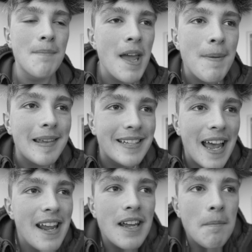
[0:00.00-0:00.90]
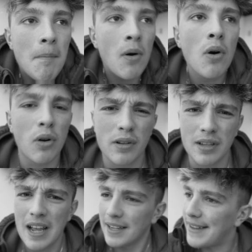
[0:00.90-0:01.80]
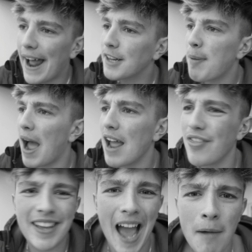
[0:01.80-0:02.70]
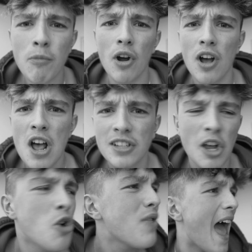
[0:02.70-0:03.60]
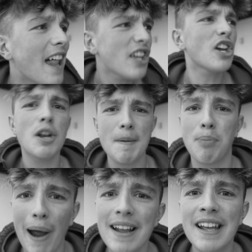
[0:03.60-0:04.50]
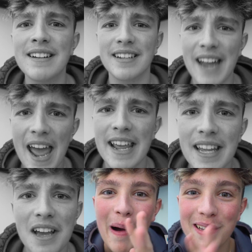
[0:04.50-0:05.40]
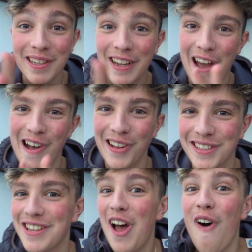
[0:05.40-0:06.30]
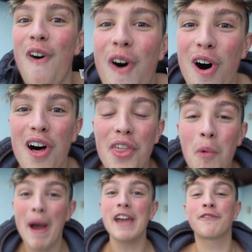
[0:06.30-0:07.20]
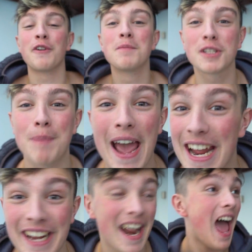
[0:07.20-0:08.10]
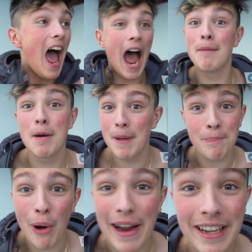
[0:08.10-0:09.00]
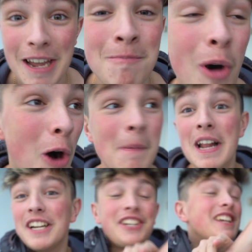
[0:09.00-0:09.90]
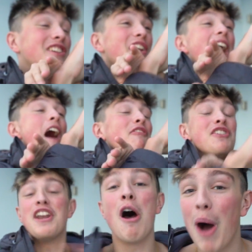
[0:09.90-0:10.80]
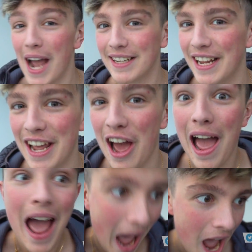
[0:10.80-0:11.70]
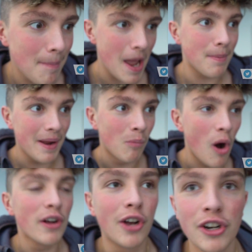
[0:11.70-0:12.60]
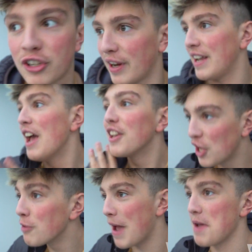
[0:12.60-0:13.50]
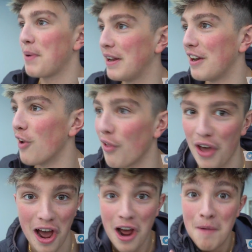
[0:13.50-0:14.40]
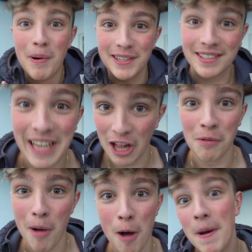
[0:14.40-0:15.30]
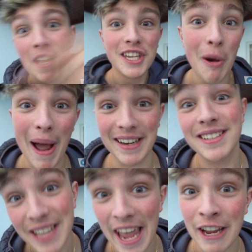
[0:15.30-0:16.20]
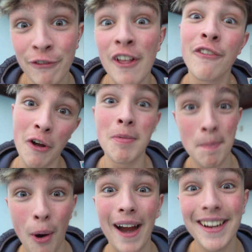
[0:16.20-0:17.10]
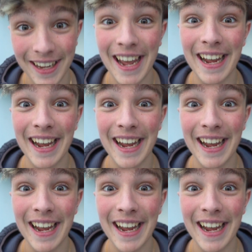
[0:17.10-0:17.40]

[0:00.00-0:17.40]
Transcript: You may be saying, Morgz, Dad's behind the camera, so who the hell are you gonna be pranking today? Boys and girls, all the way from Spain, I'ma be pranking Mum. She's gonna have no idea. I may be in one country, you may be in another, but still, Mum, you ain't safe from the Prank